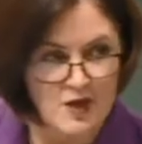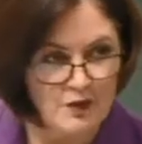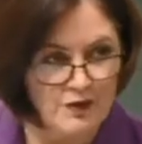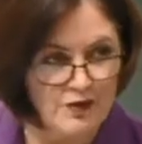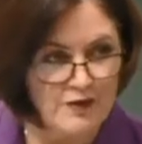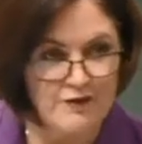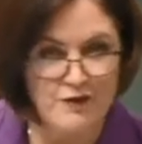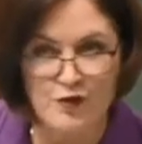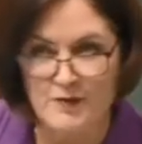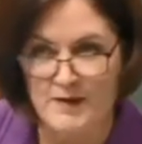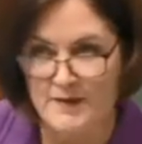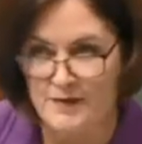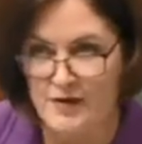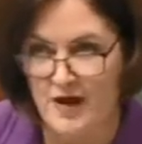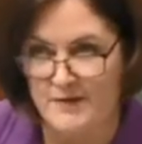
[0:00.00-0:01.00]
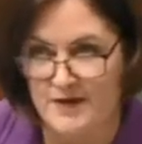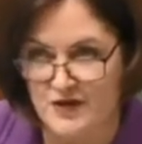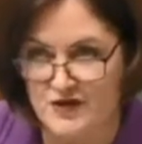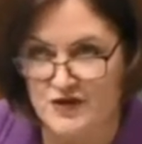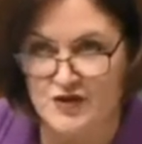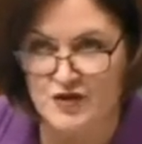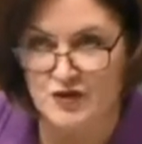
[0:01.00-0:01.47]
with the former Prime
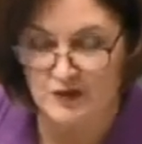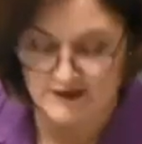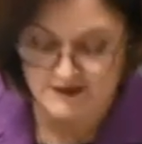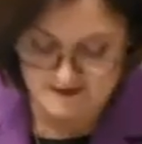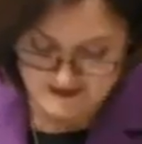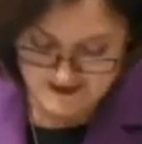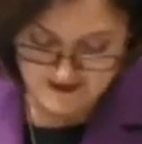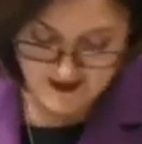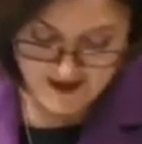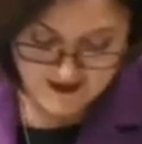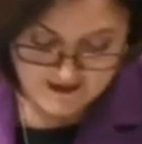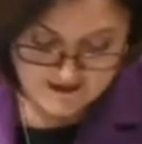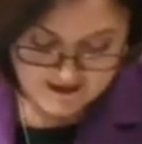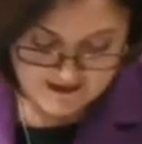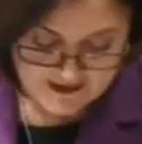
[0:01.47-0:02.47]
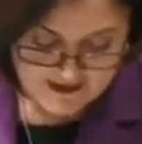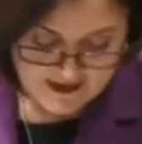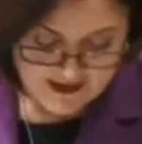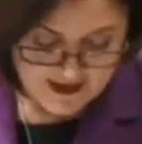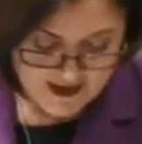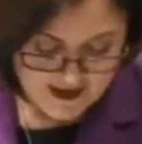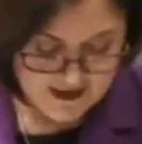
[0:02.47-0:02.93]
Minister Julia Gillard
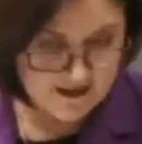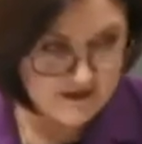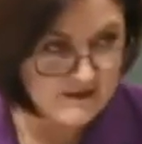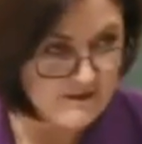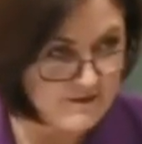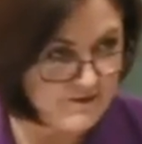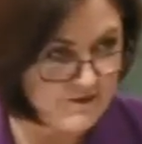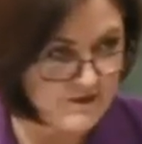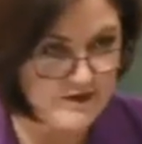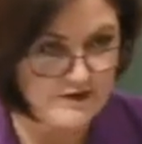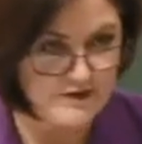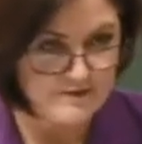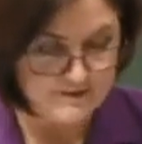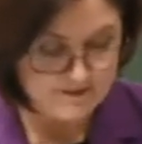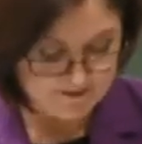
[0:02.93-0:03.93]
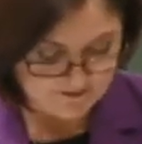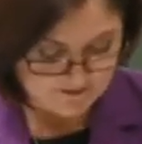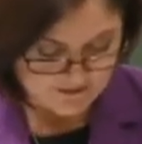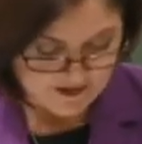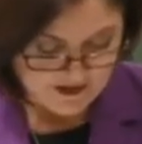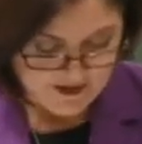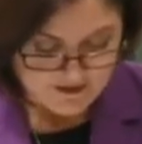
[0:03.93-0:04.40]
in
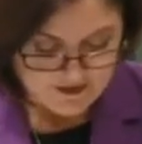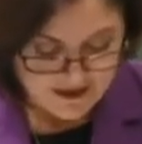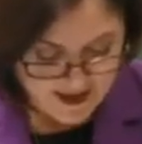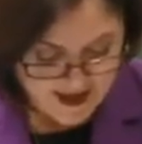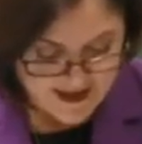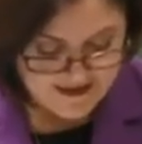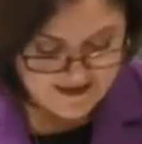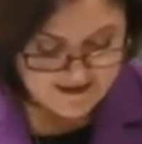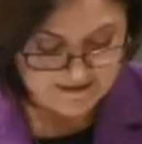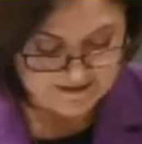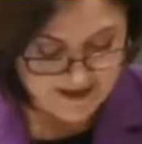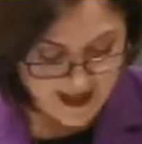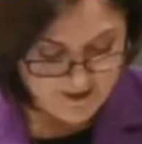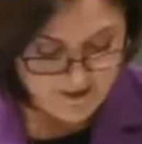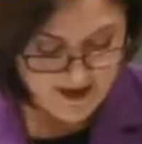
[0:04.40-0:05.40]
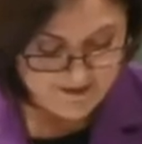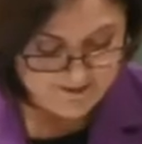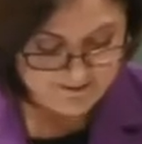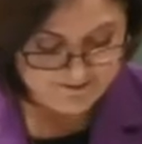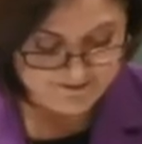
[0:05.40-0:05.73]
the last Labor-led